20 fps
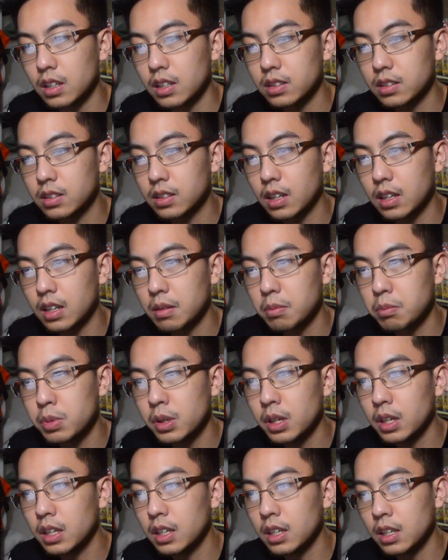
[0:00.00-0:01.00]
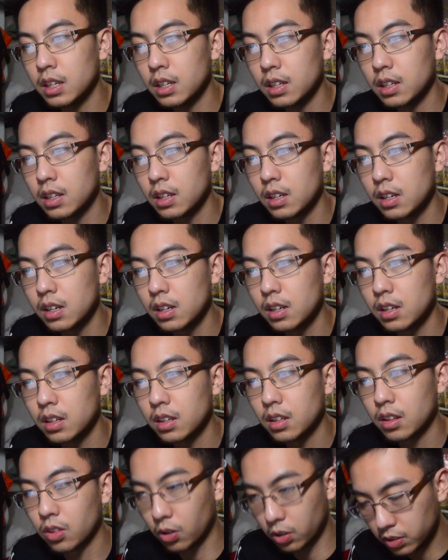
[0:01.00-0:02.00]
is gonna be
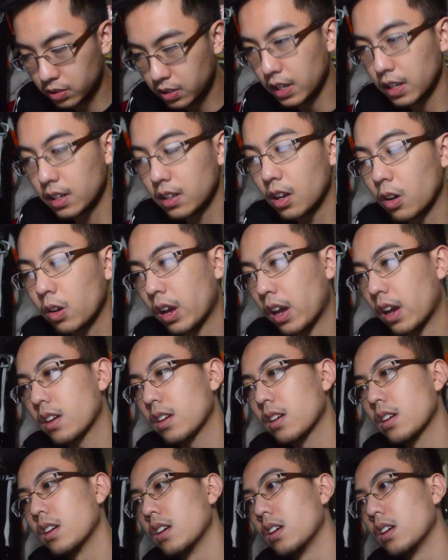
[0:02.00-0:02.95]
13. Okay.